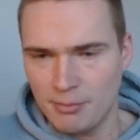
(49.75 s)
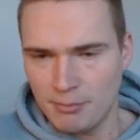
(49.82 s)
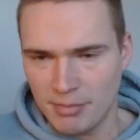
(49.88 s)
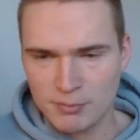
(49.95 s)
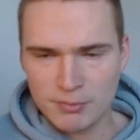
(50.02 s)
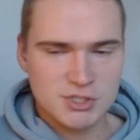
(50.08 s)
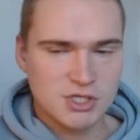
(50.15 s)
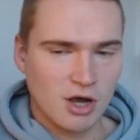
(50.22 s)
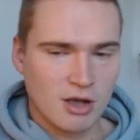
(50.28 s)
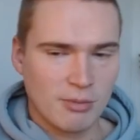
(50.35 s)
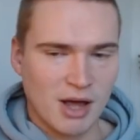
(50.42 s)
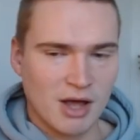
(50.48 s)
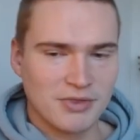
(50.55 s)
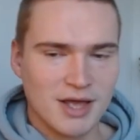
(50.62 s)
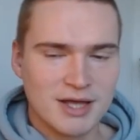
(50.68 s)
But we'll talk
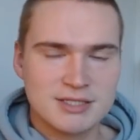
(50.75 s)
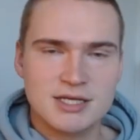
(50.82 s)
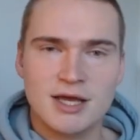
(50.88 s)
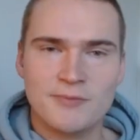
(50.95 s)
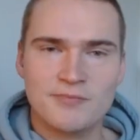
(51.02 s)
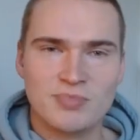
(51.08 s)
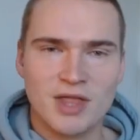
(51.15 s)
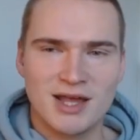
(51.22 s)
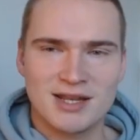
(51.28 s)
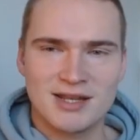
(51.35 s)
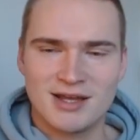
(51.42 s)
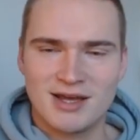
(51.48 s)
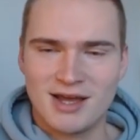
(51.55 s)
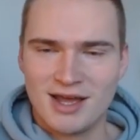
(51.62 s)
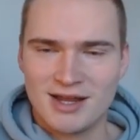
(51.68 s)
about that,
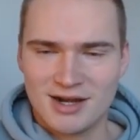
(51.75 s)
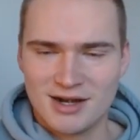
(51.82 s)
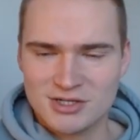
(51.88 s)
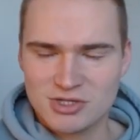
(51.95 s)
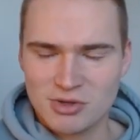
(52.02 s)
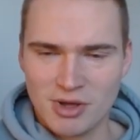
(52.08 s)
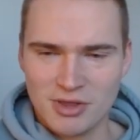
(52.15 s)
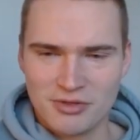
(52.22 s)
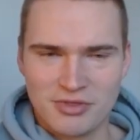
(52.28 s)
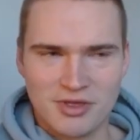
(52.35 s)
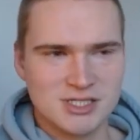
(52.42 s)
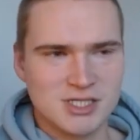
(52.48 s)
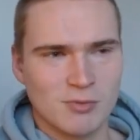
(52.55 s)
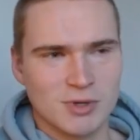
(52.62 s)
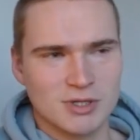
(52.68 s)
and uh, and there are some other
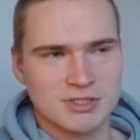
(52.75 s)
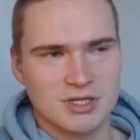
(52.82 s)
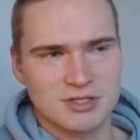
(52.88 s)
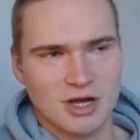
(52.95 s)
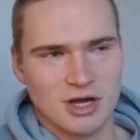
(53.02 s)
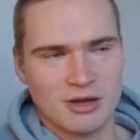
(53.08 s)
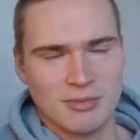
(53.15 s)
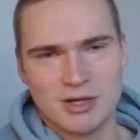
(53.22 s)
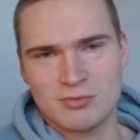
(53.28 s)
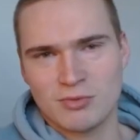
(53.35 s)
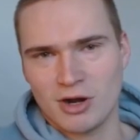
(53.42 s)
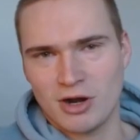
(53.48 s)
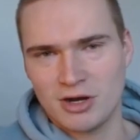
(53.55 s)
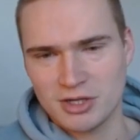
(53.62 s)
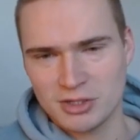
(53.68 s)
things I wanted to talk about
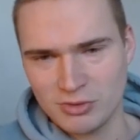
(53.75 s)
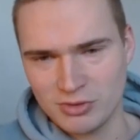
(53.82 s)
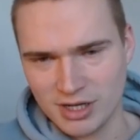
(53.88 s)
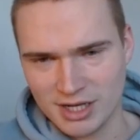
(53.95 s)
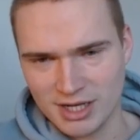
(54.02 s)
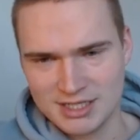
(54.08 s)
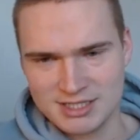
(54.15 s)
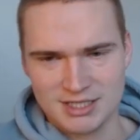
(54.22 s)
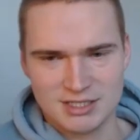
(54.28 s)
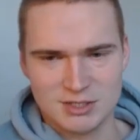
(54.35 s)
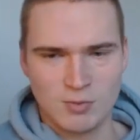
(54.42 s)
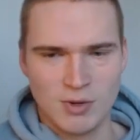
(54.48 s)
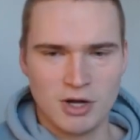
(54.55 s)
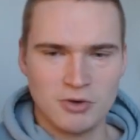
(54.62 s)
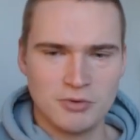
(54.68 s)
regarding Luna Classic
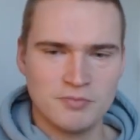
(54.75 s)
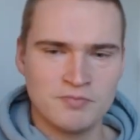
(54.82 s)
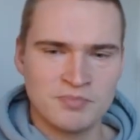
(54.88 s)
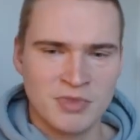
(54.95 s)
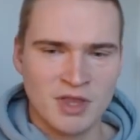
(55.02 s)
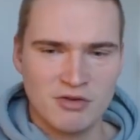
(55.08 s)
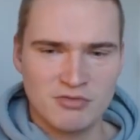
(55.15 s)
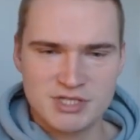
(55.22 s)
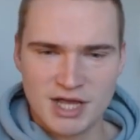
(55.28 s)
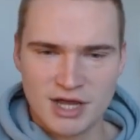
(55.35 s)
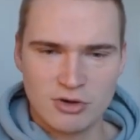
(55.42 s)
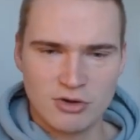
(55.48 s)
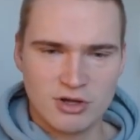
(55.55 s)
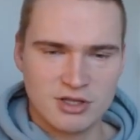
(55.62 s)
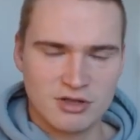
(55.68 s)
as well. If we take
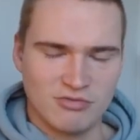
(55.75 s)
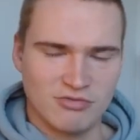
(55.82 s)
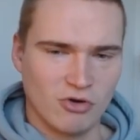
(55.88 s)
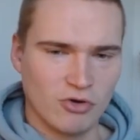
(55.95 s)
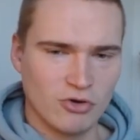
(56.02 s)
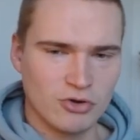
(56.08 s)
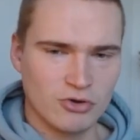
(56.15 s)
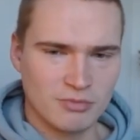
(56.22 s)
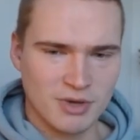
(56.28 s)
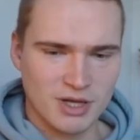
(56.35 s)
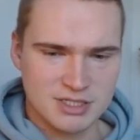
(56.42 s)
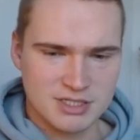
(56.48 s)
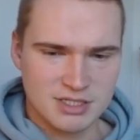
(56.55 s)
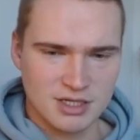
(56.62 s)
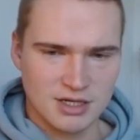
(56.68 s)
a look at the volume,
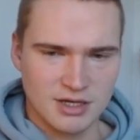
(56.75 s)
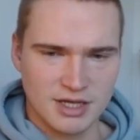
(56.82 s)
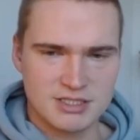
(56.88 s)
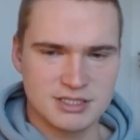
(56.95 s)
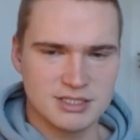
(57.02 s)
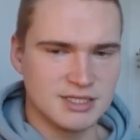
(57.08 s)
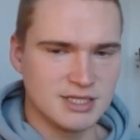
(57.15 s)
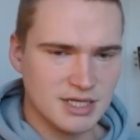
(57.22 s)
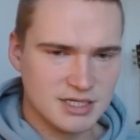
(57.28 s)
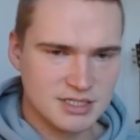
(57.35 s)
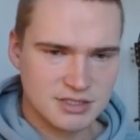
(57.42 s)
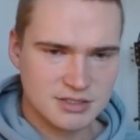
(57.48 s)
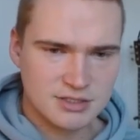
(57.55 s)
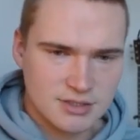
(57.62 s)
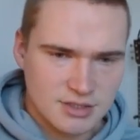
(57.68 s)
it's uh, it's
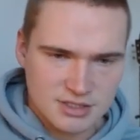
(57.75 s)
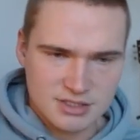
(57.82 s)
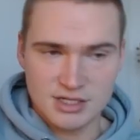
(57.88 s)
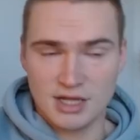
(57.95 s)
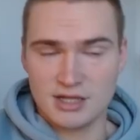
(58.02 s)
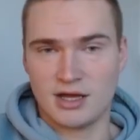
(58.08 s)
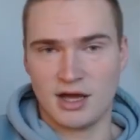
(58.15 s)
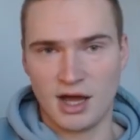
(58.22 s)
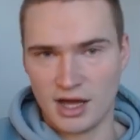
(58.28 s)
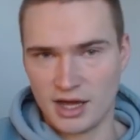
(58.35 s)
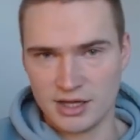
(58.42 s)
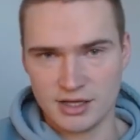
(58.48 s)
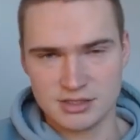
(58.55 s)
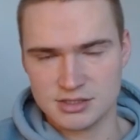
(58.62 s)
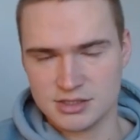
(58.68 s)
decent. It's not
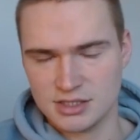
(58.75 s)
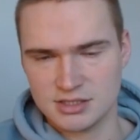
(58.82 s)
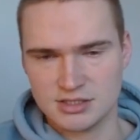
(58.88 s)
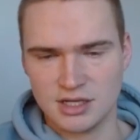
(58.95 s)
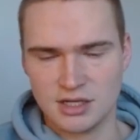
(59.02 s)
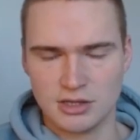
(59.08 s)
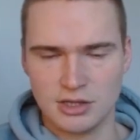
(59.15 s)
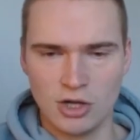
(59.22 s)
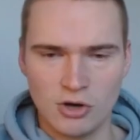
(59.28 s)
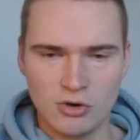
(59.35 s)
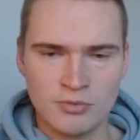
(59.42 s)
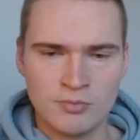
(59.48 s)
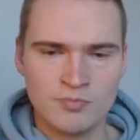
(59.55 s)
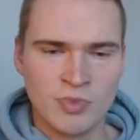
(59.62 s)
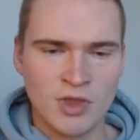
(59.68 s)
high. It's it's not
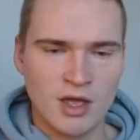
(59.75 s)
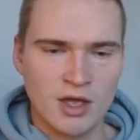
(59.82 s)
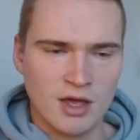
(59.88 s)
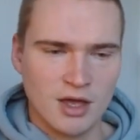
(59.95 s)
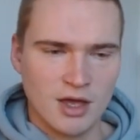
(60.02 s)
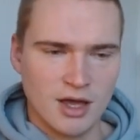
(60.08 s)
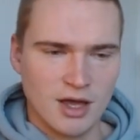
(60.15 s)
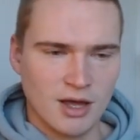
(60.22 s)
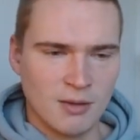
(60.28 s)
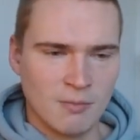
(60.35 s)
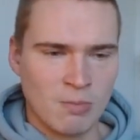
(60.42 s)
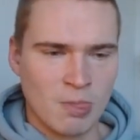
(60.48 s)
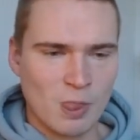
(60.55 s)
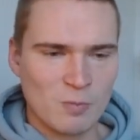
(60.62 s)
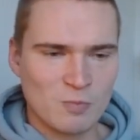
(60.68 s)
low.
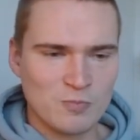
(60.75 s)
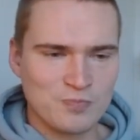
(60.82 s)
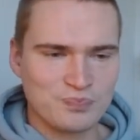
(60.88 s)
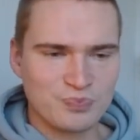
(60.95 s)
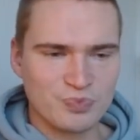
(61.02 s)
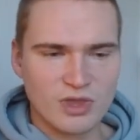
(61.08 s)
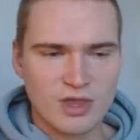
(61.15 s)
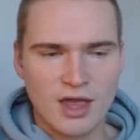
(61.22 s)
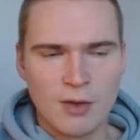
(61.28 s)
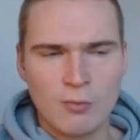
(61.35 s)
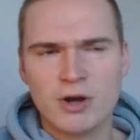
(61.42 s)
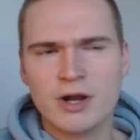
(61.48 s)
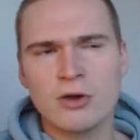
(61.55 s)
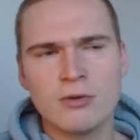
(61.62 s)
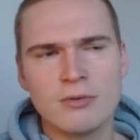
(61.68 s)
Um, and
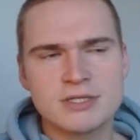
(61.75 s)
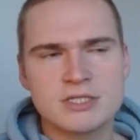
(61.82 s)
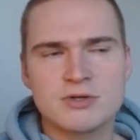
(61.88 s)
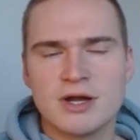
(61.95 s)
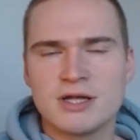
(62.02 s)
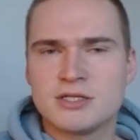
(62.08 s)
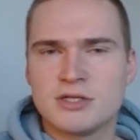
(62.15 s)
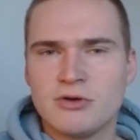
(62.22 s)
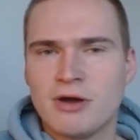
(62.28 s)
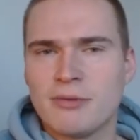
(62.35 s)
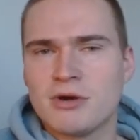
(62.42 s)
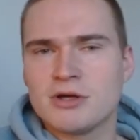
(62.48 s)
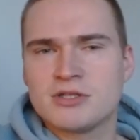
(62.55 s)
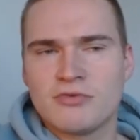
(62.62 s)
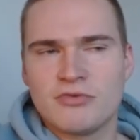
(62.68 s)
what I always try to do, and
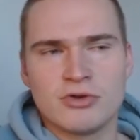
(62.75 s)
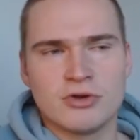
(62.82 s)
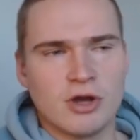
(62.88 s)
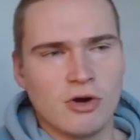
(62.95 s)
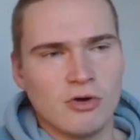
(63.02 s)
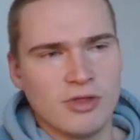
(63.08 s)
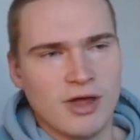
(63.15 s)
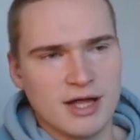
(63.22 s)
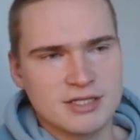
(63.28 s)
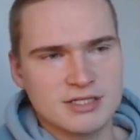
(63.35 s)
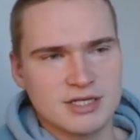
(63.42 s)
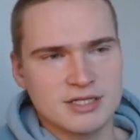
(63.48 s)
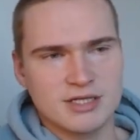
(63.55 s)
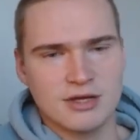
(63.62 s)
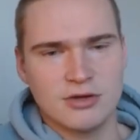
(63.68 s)
most of you know that,
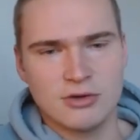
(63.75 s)
is I